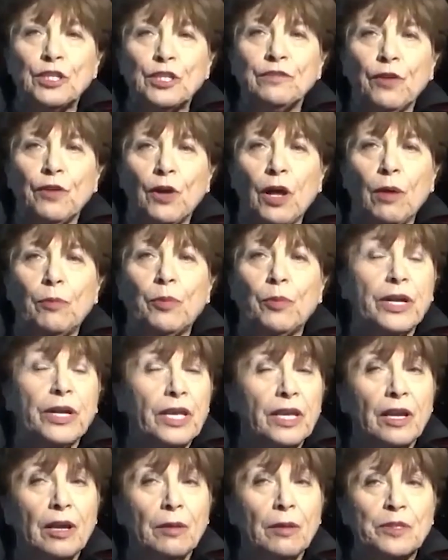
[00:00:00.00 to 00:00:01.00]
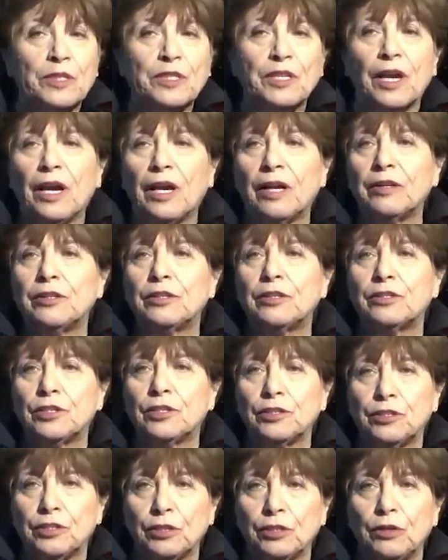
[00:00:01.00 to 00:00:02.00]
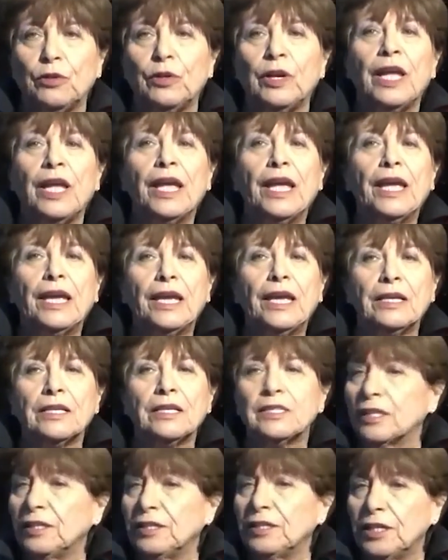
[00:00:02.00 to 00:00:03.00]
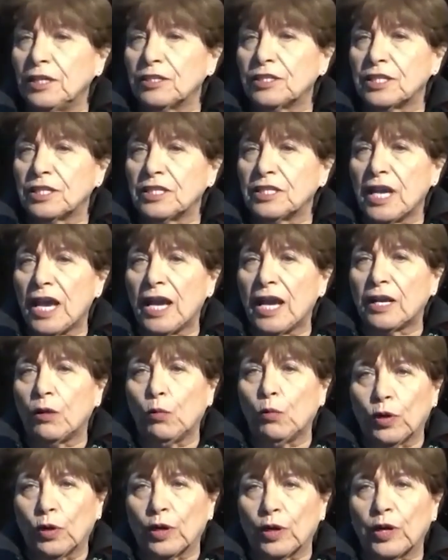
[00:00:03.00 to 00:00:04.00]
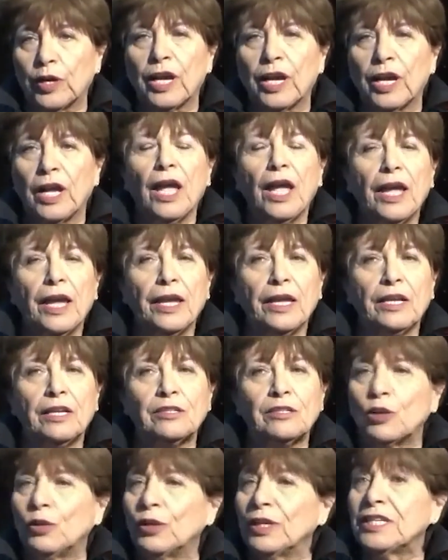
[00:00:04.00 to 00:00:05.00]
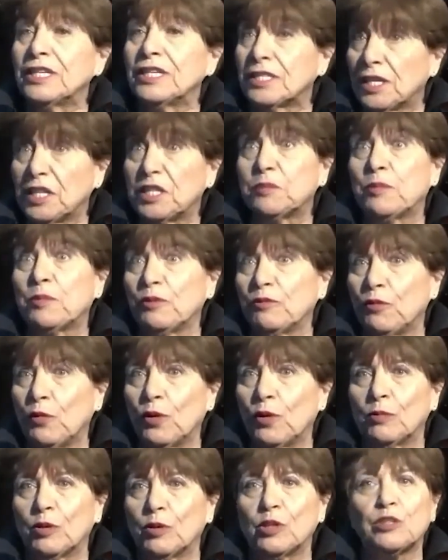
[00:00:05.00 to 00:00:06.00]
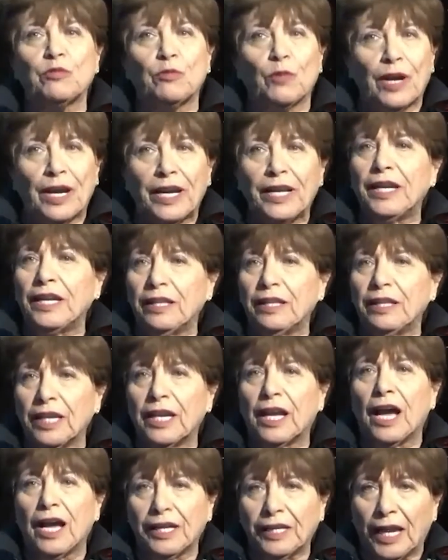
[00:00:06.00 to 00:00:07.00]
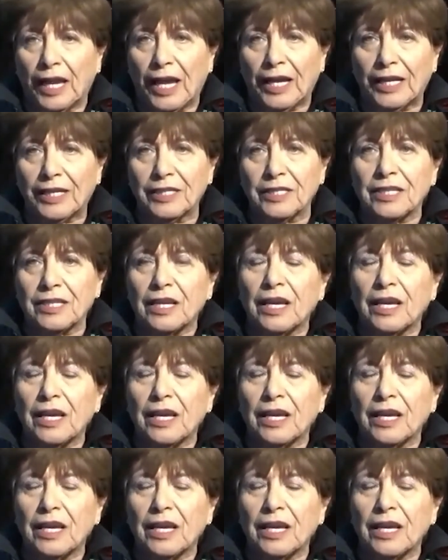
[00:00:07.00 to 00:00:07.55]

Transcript: of all, Breaking Up is Hard to Do is a Neil Sedaka work. It is only 6 performers, right in the guidelines.